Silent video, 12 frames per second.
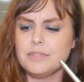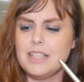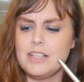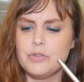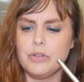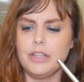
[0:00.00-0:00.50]

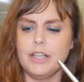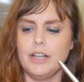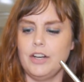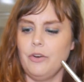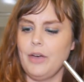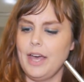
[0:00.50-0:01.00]
Tastes really
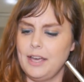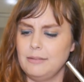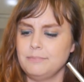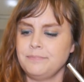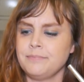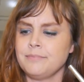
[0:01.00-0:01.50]
good.
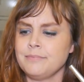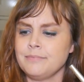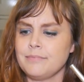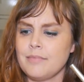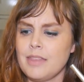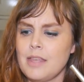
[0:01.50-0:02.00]
Okay.
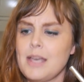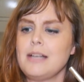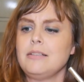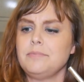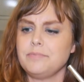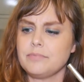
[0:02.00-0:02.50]

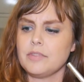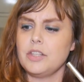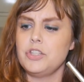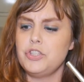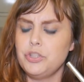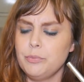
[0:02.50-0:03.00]

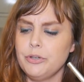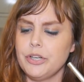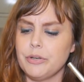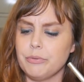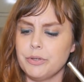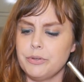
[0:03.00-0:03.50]
The
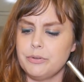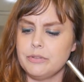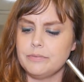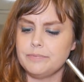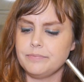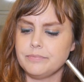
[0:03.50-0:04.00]
turmeric
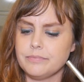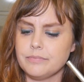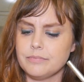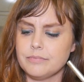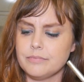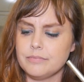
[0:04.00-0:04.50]
root
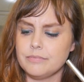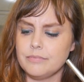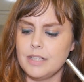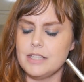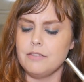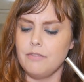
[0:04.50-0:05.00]

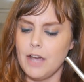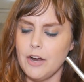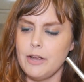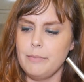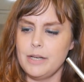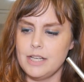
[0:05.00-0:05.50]
is
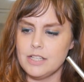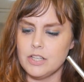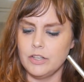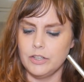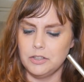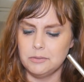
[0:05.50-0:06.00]
very
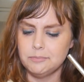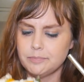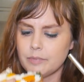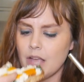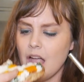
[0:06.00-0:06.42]
medicinal.